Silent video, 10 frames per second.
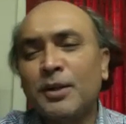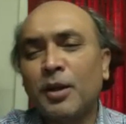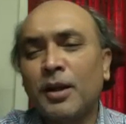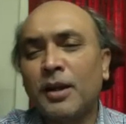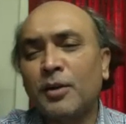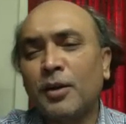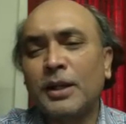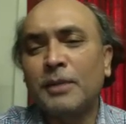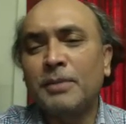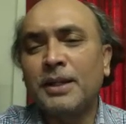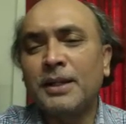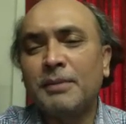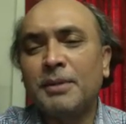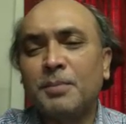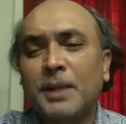non-living,
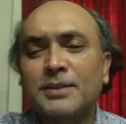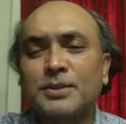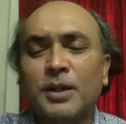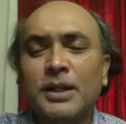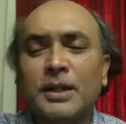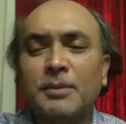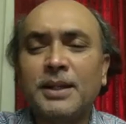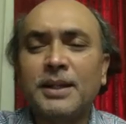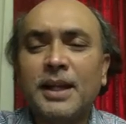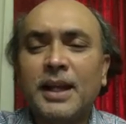living plus non-living,